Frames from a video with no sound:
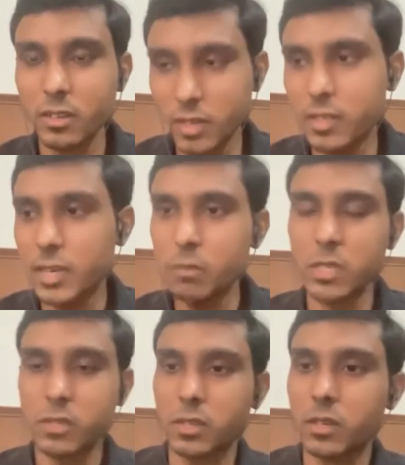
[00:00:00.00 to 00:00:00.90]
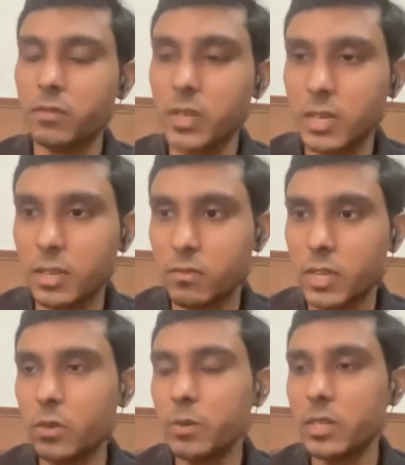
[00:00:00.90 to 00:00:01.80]
yeah, time is a very
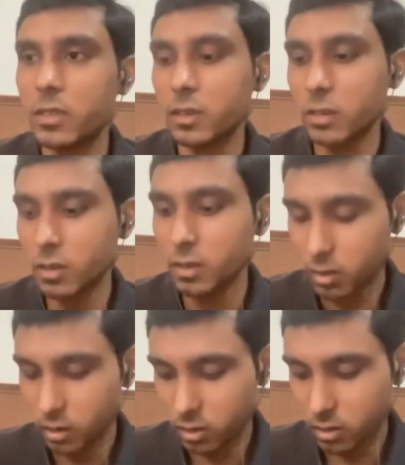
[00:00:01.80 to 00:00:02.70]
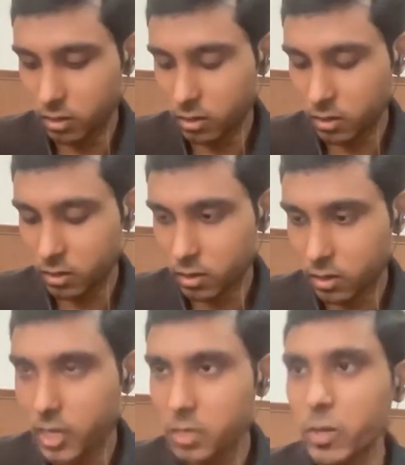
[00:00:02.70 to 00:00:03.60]
valuable thing the
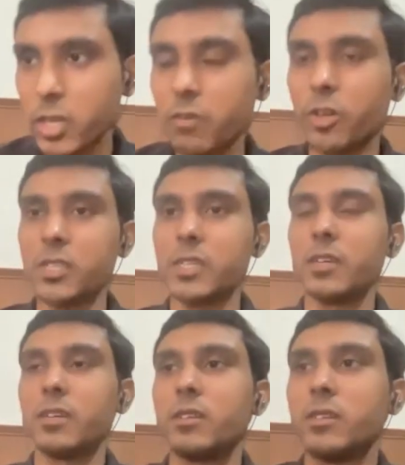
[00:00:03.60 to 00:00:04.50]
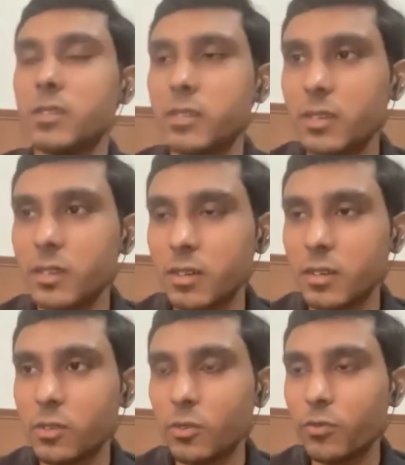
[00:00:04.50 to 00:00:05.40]
last point I want to say is
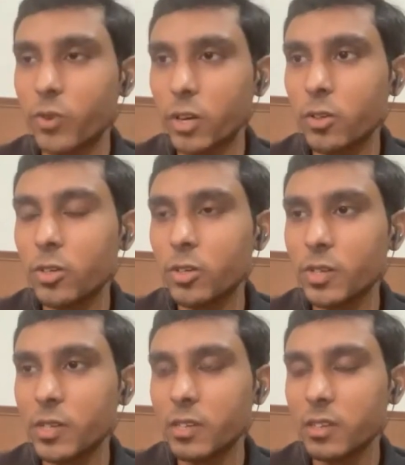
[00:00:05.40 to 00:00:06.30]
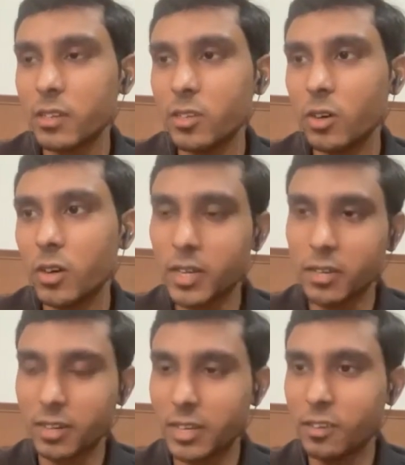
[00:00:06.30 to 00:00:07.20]
to follow your
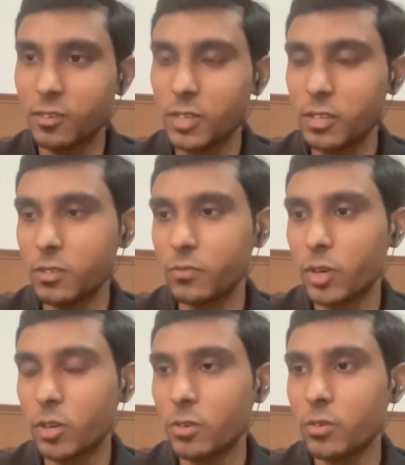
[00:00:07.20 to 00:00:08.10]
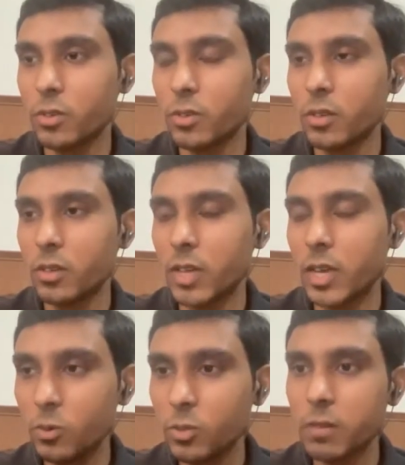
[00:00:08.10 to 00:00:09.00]
heart. Like you need to follow
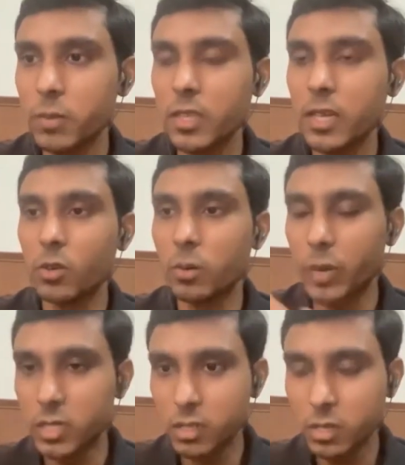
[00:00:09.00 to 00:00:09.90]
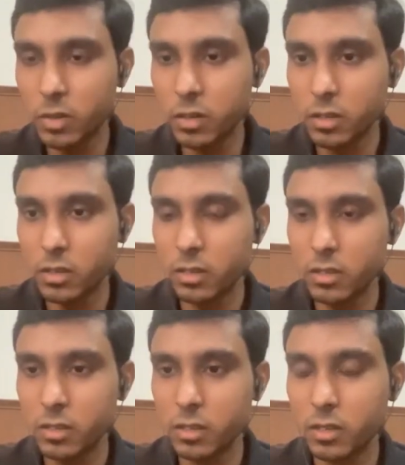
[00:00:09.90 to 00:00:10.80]
and do something that you're passionate about
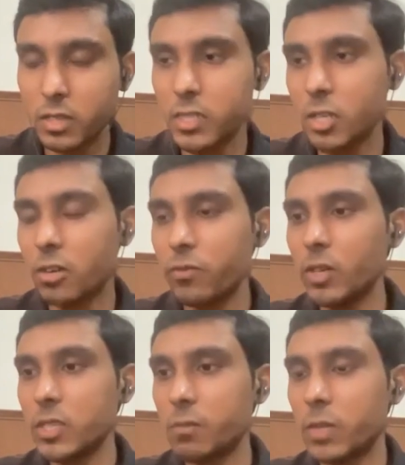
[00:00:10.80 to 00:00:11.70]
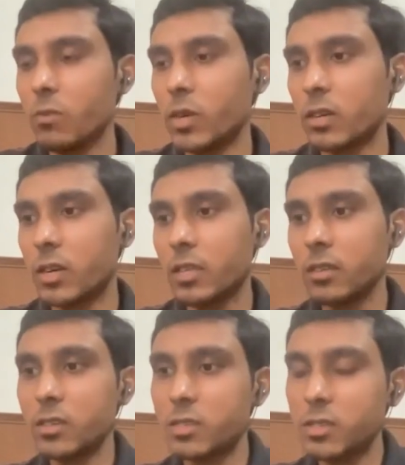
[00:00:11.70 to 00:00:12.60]
instead of doing something what
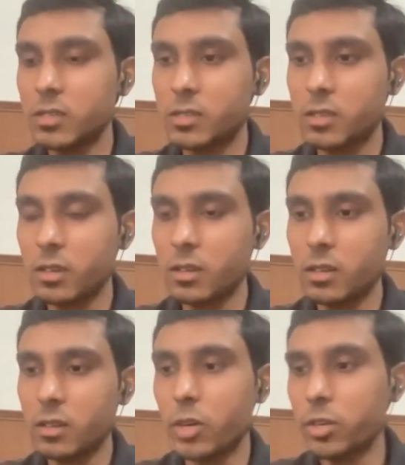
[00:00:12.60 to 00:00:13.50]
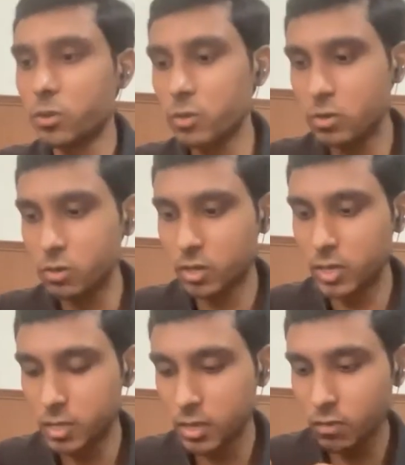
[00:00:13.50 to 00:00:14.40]
others just want you to do.
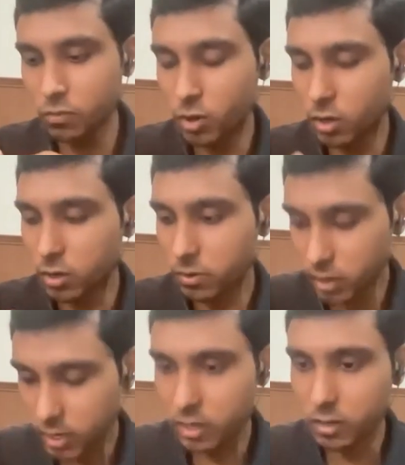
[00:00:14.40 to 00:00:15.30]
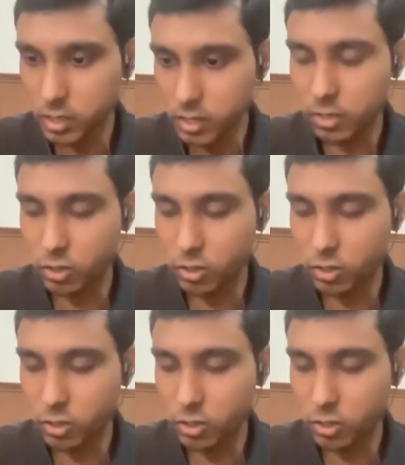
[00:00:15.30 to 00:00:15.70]
Let's say if you are really interested in